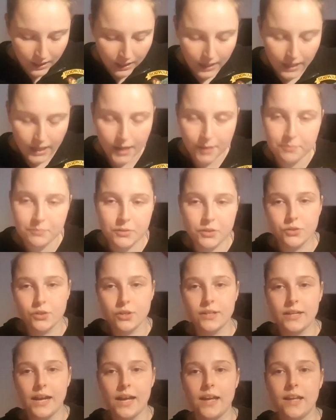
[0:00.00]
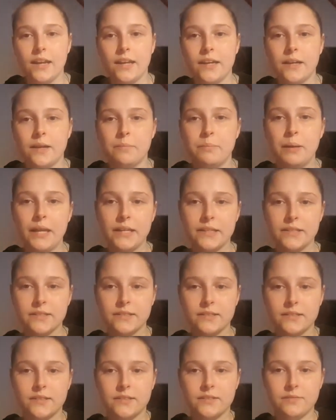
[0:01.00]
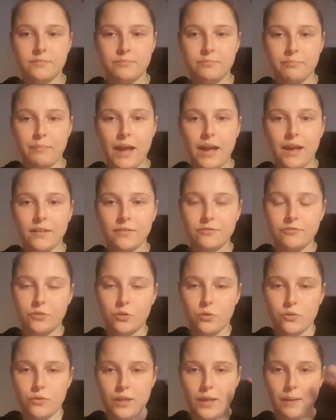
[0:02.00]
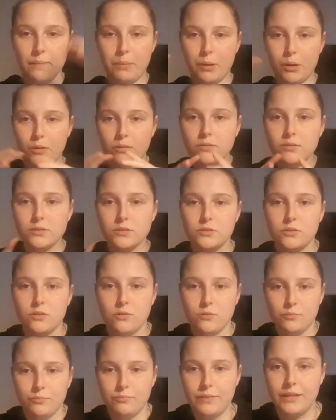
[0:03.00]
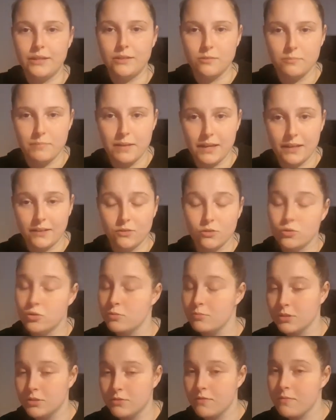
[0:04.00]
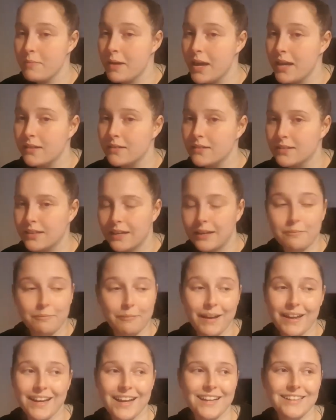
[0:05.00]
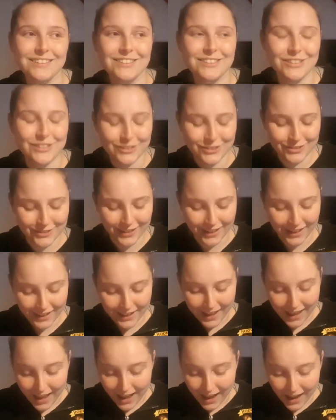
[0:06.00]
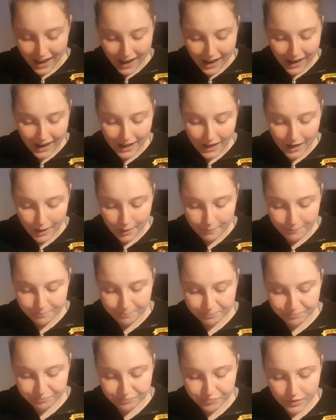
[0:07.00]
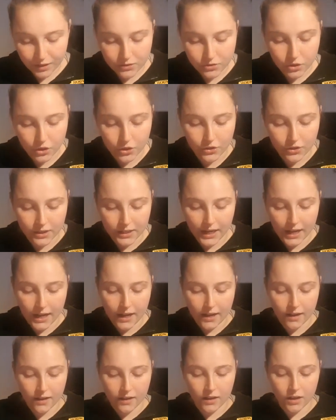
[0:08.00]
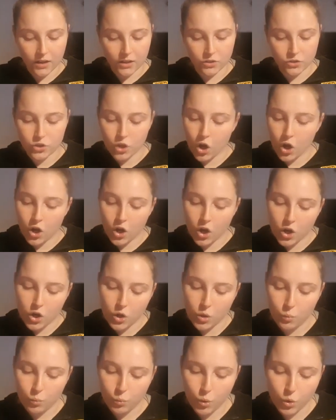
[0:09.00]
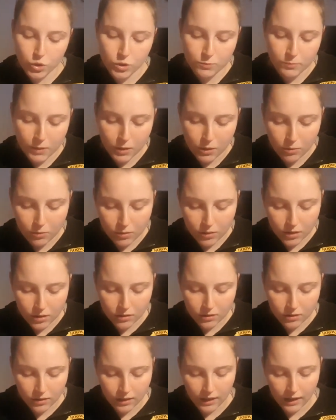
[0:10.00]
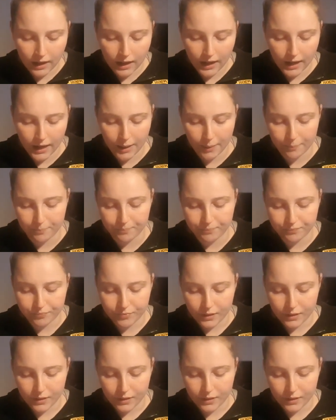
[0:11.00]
Um, you could get like a place mat for their bowls so they don't make too much of a mess like my cats do. Um, so you could get a dog water bowl, um,